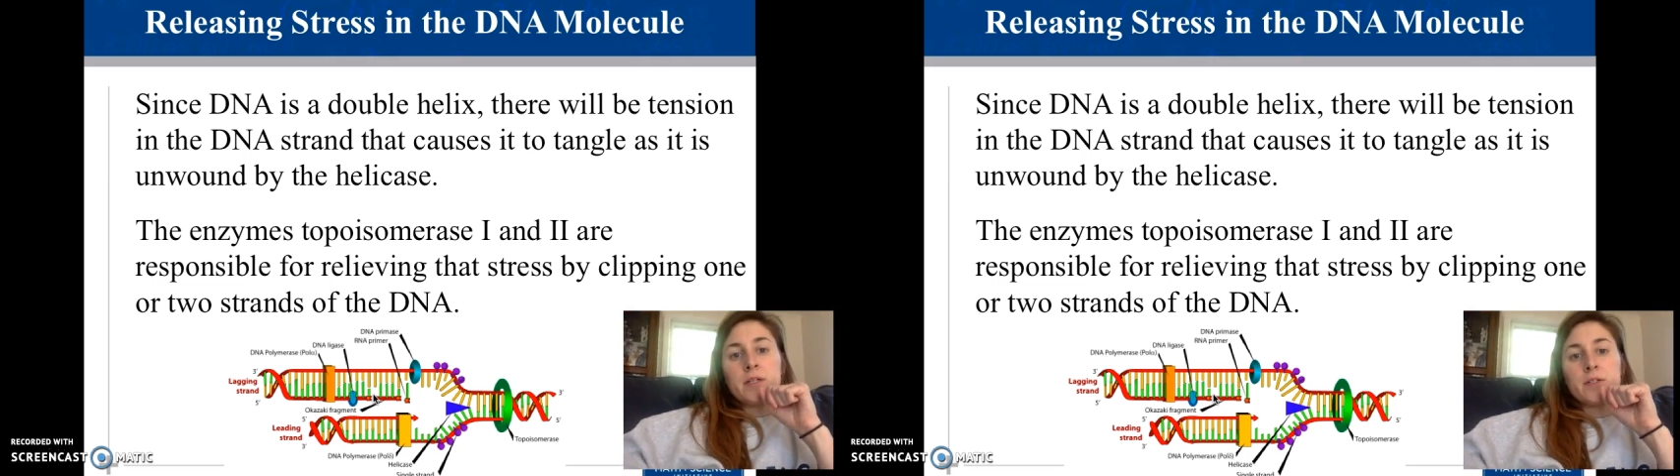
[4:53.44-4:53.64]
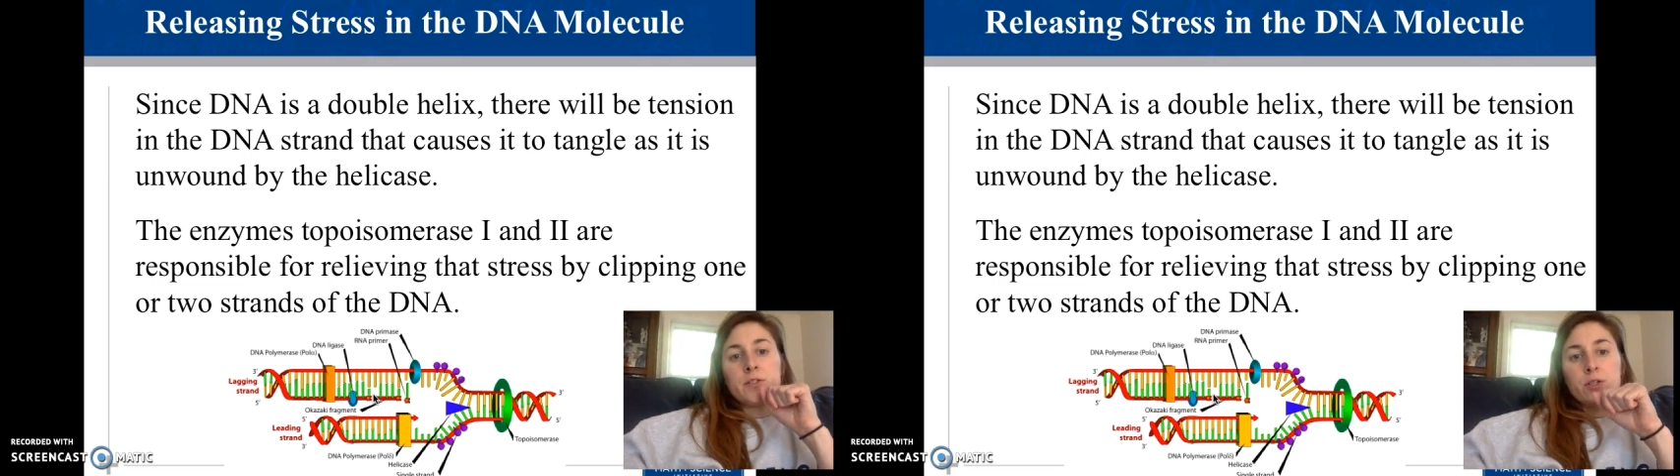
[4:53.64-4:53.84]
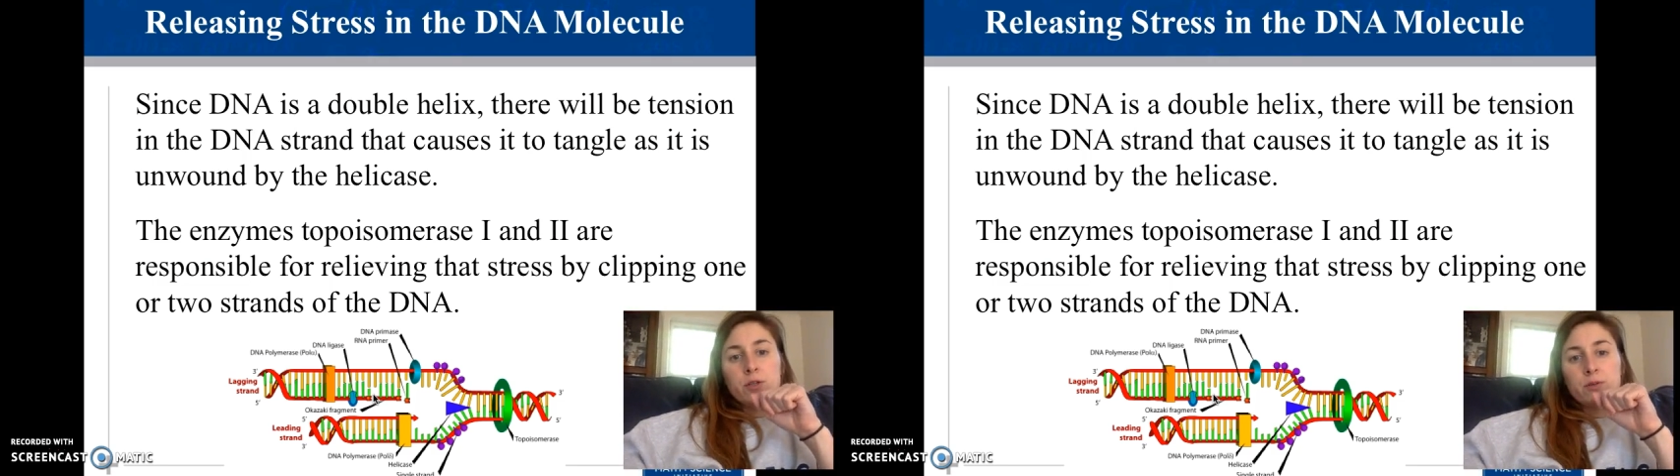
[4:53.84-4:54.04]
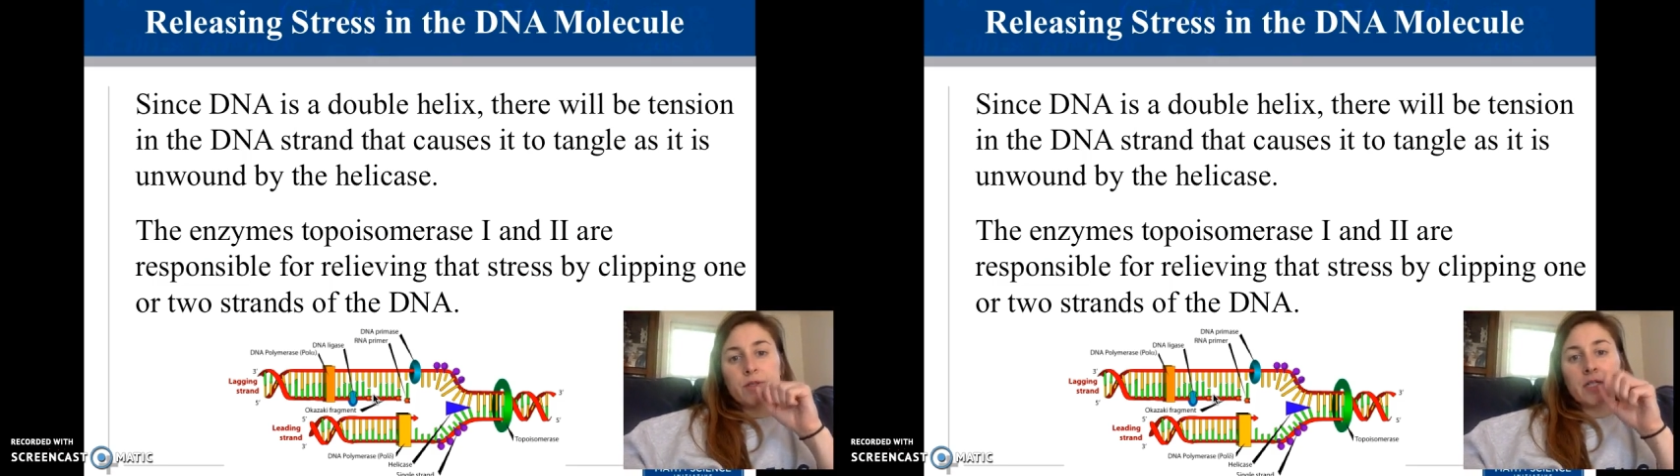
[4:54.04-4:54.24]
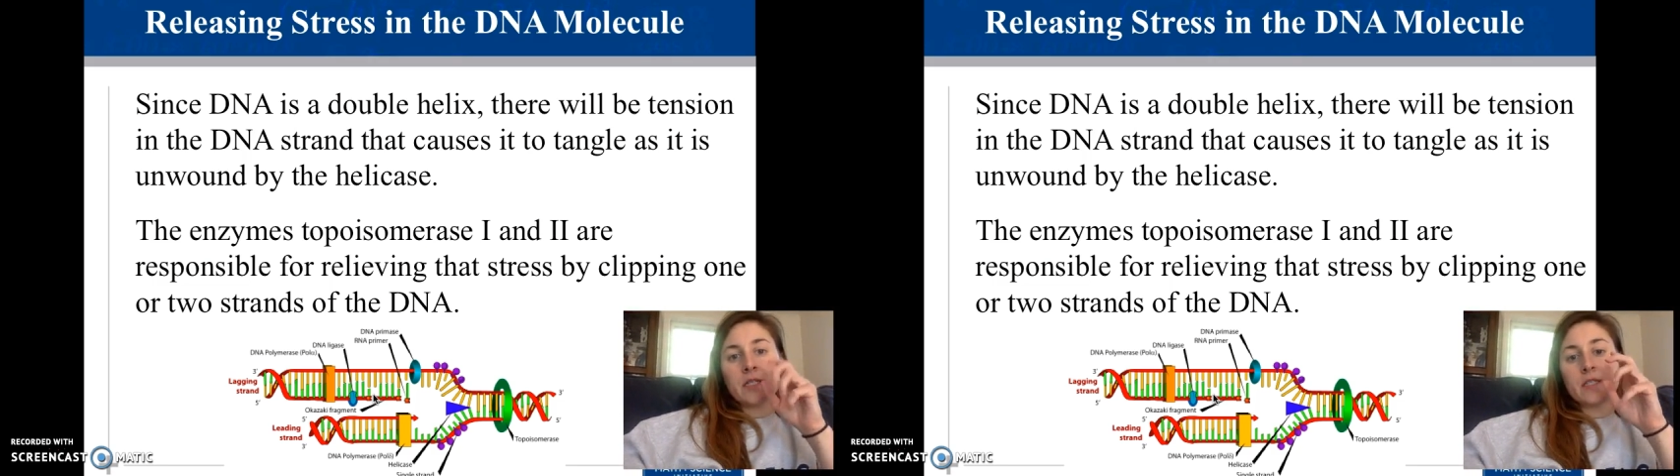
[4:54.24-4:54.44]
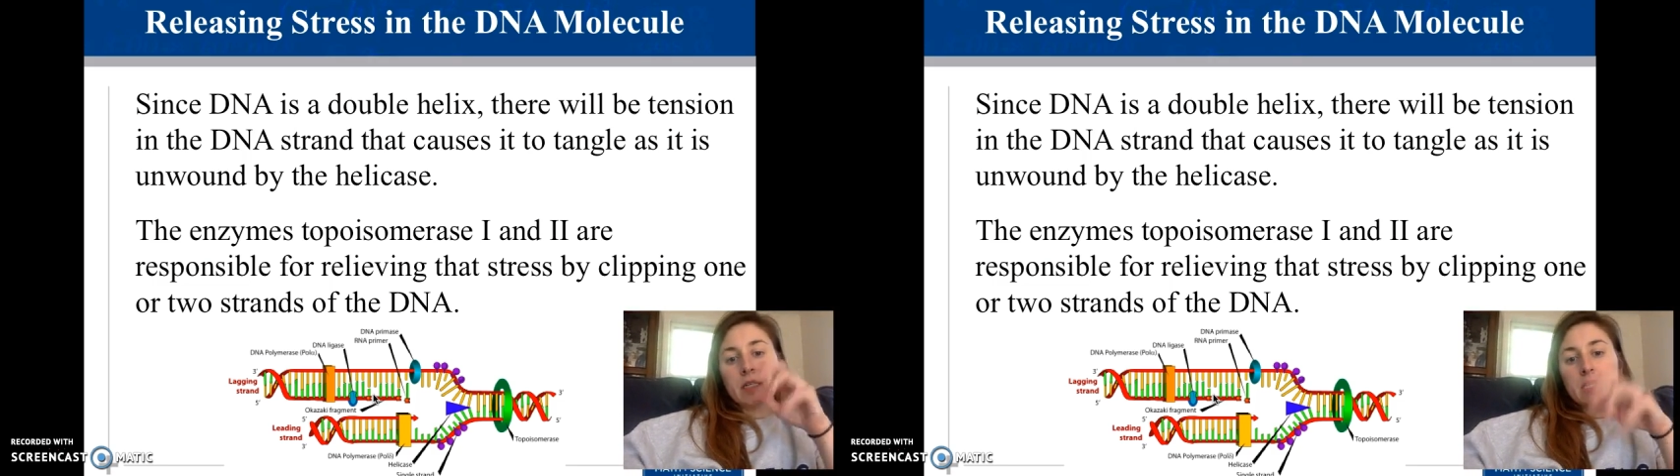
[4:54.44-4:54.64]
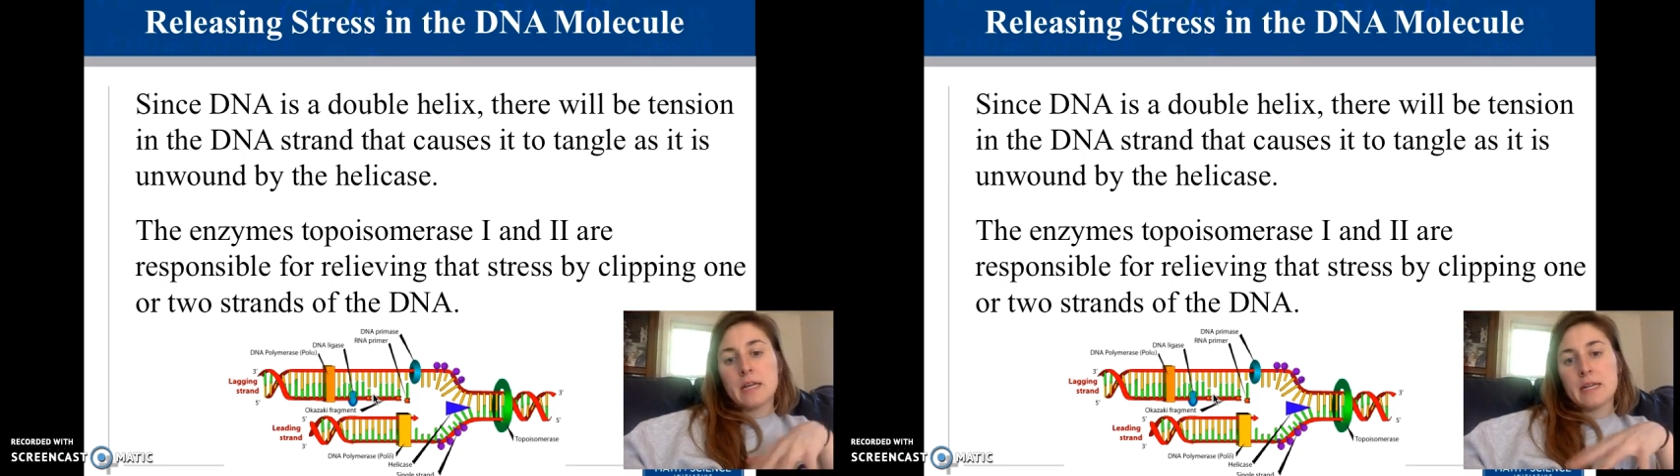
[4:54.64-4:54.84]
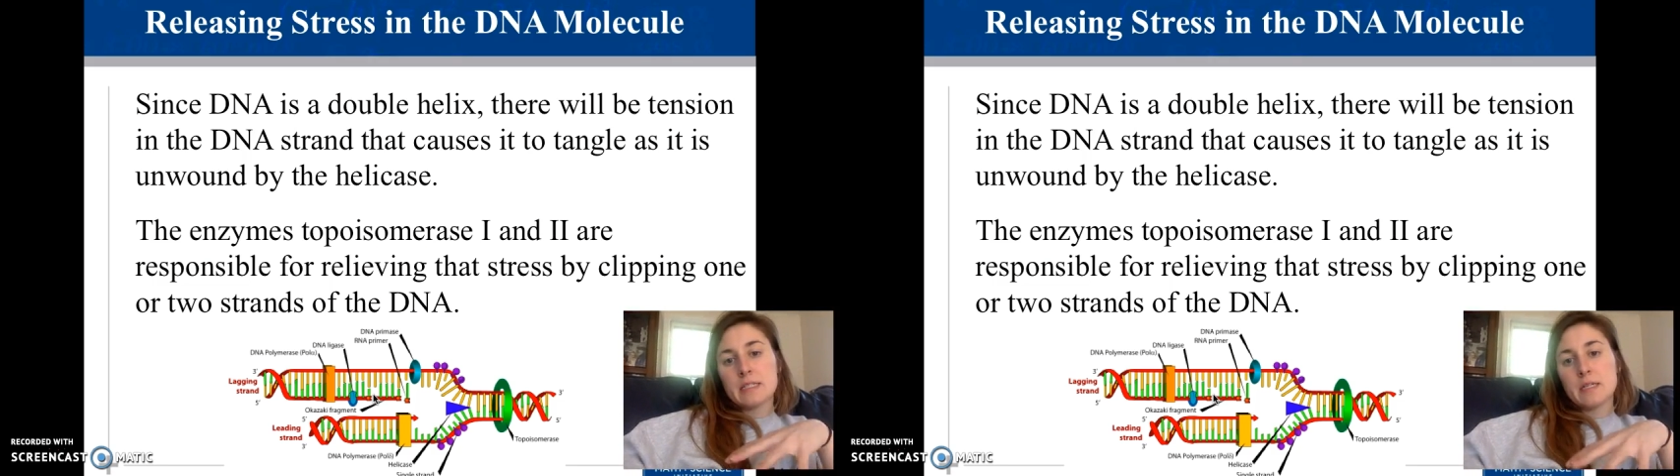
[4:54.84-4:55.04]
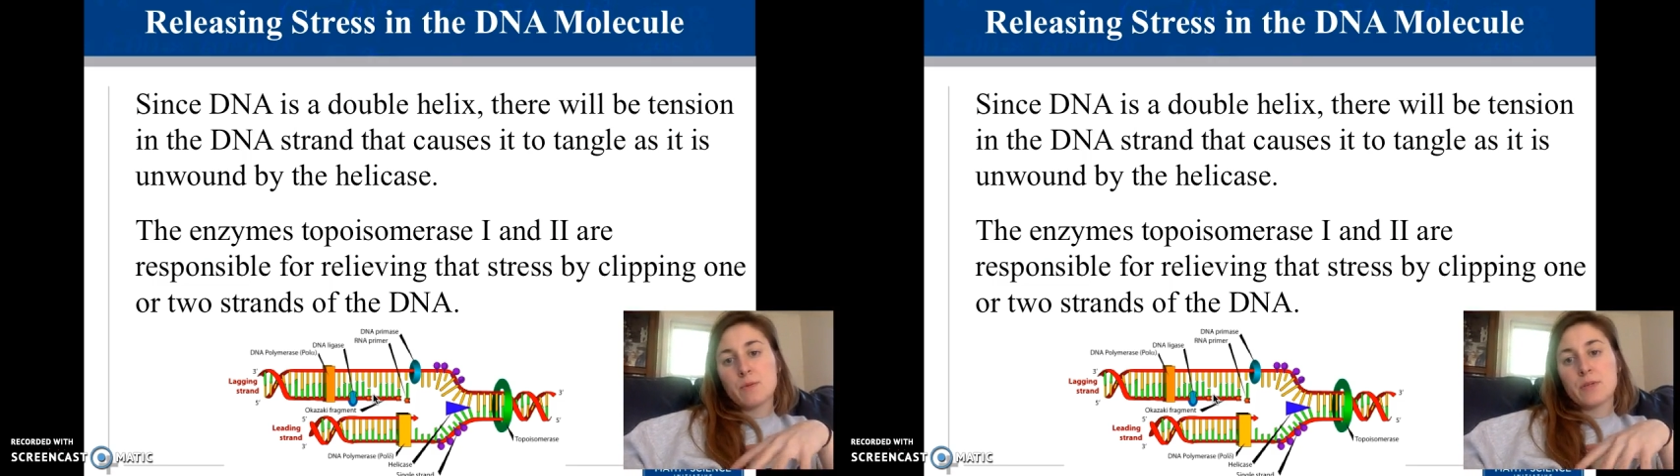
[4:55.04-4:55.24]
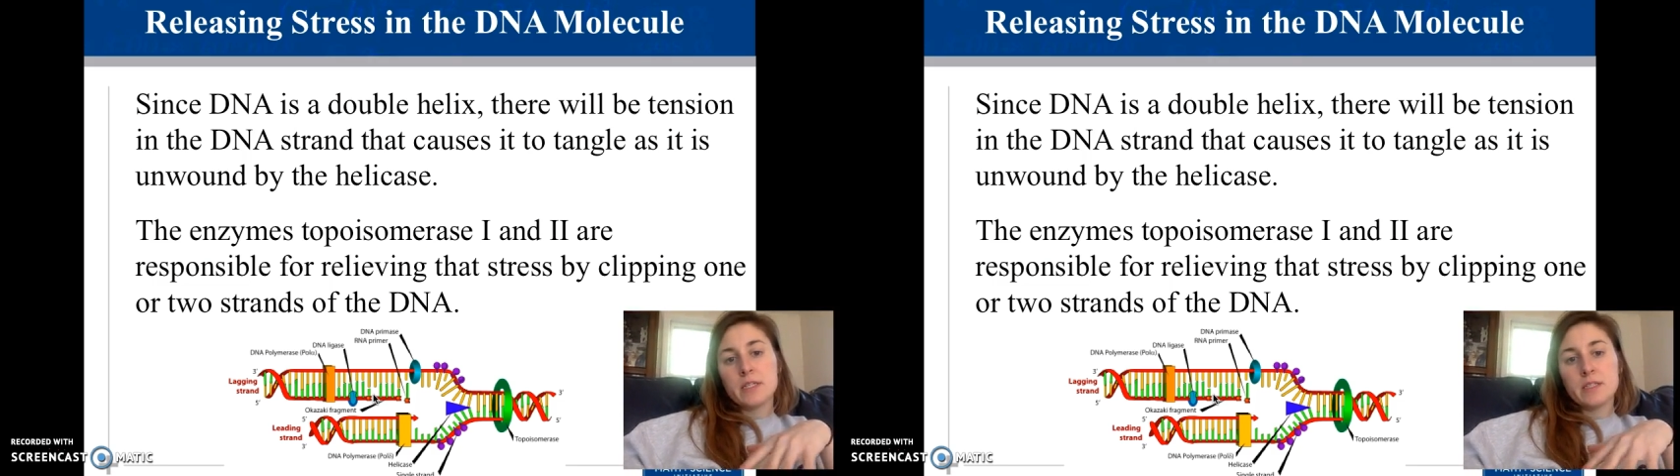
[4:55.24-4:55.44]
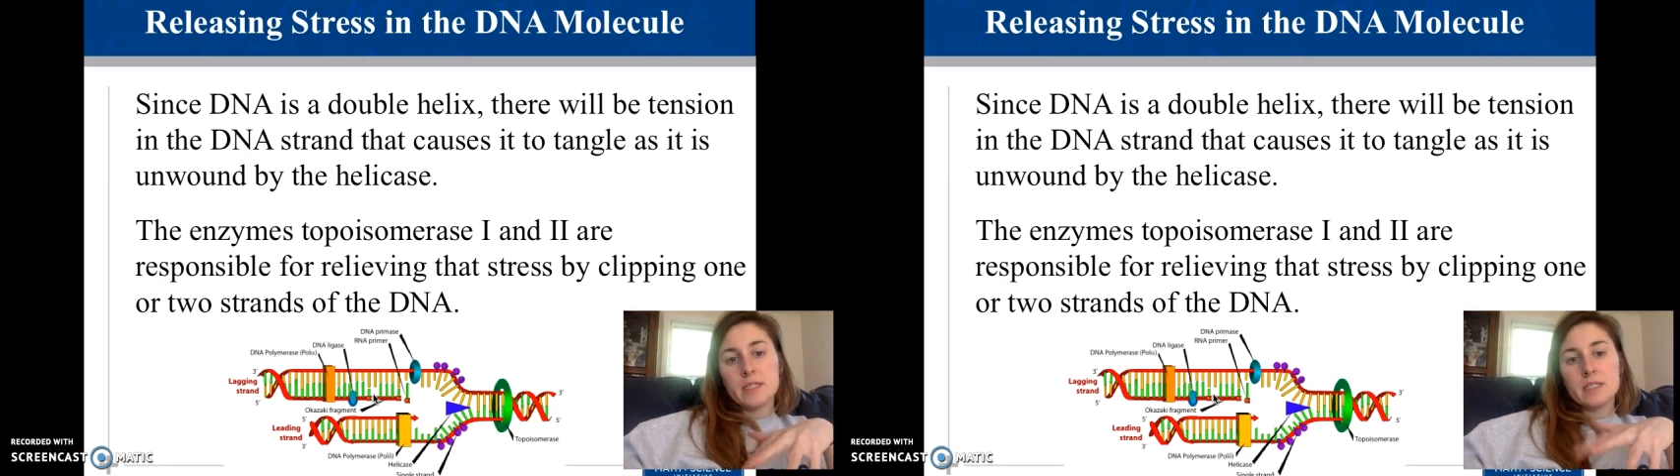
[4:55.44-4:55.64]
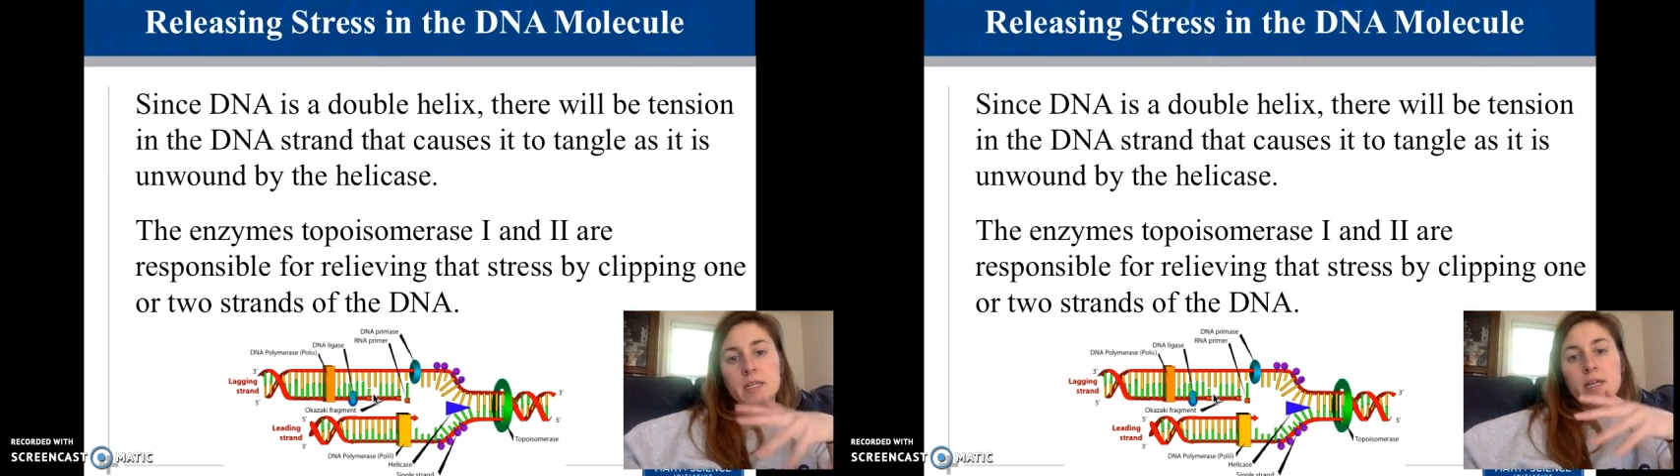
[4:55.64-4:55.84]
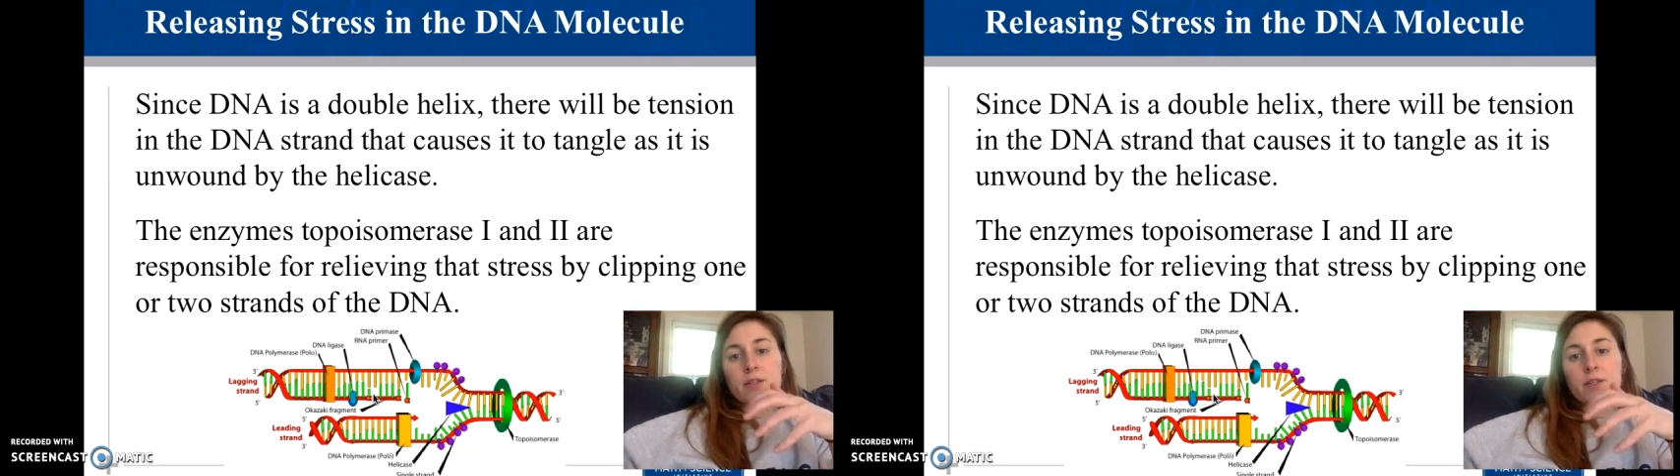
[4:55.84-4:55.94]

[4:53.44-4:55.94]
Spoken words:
So since DNA is a double helix,